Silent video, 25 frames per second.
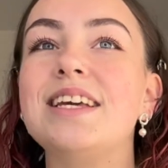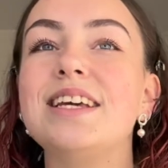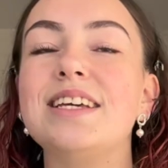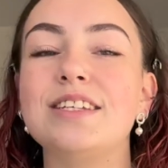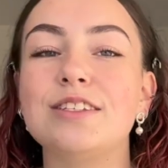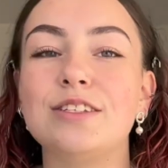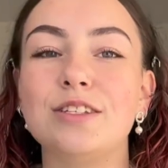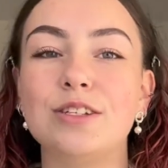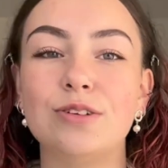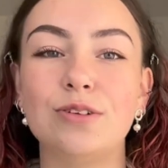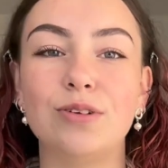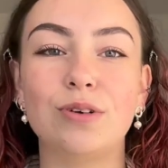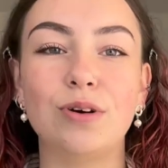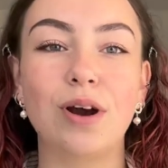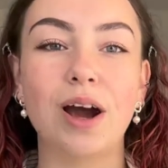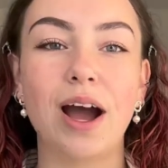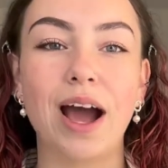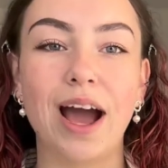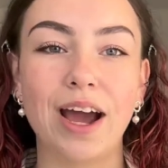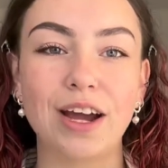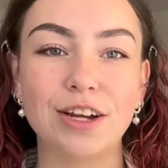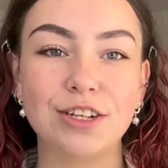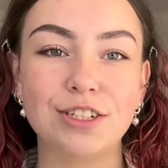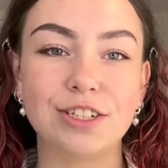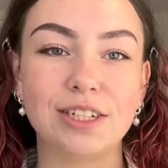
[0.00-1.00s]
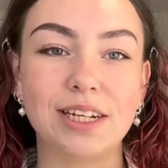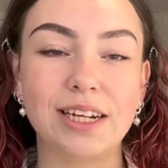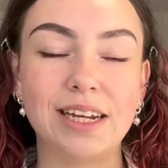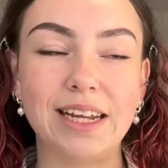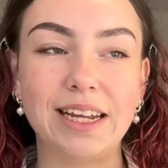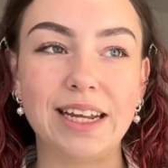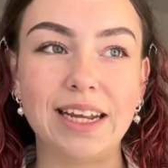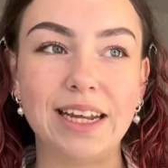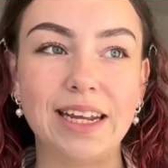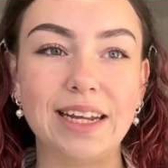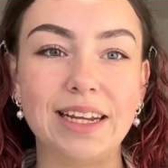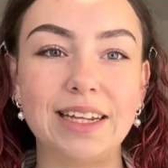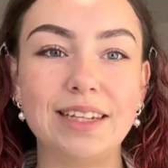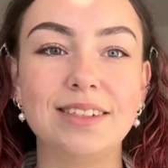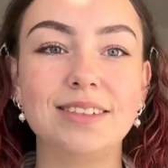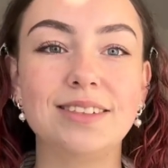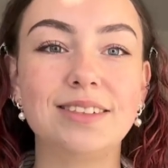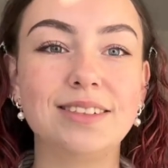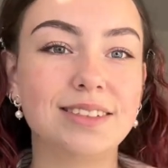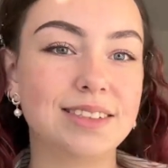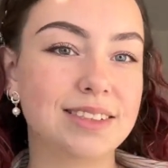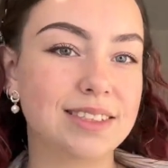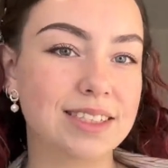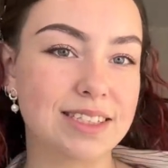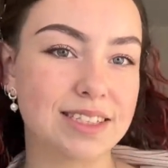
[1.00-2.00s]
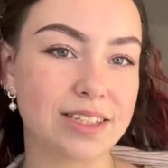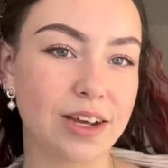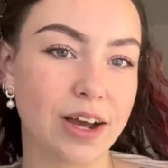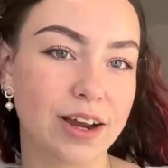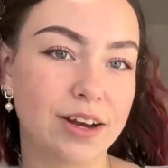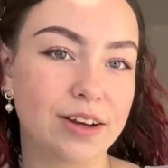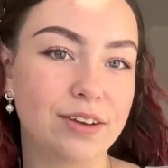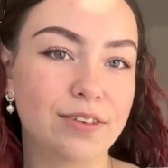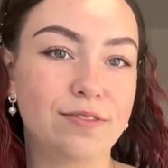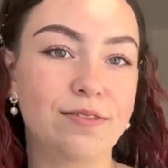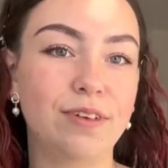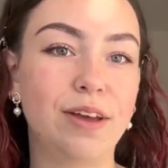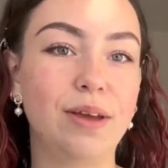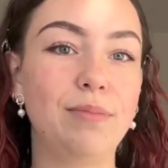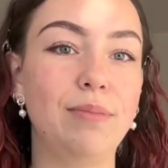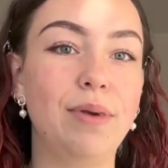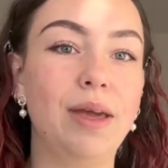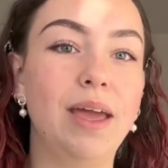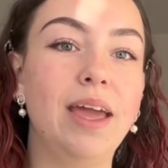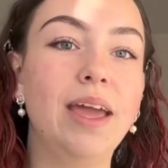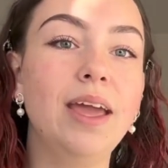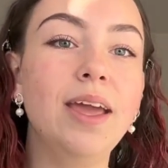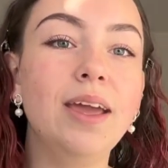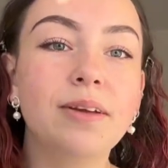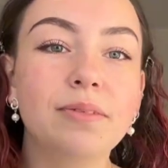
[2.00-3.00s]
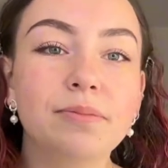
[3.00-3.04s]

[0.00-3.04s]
is not actually designed to fit me.